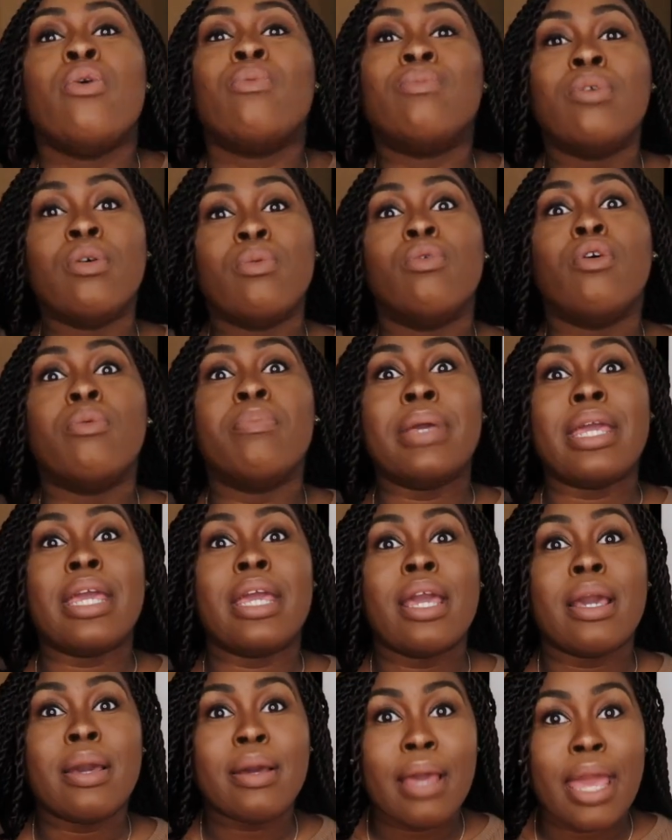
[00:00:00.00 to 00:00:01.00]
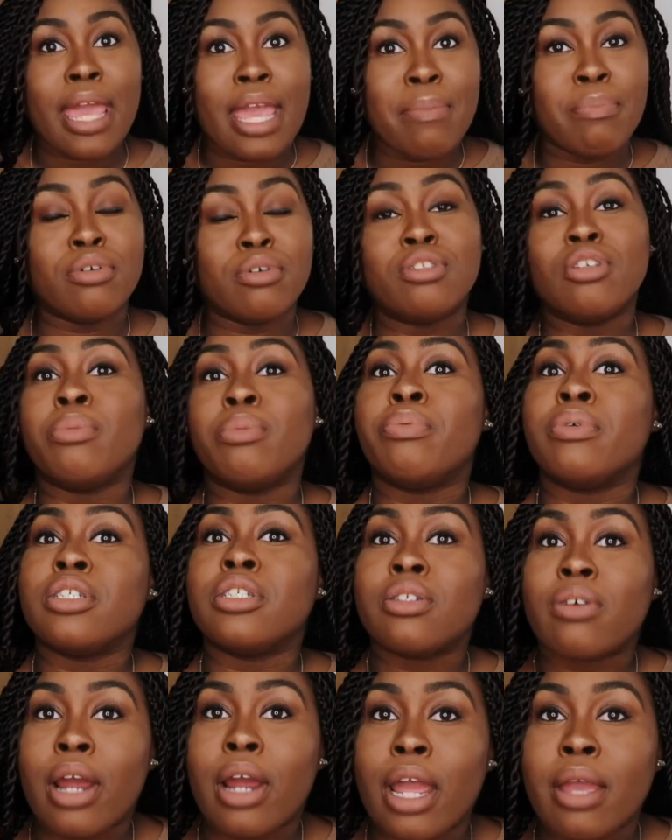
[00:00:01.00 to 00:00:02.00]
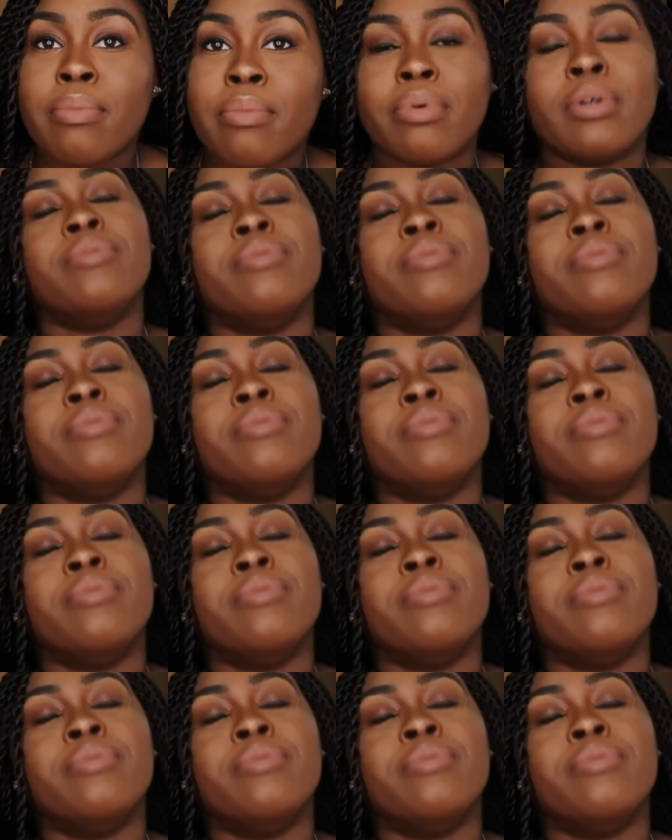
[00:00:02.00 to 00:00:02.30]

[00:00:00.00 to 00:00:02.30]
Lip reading: we will be able to prescribe.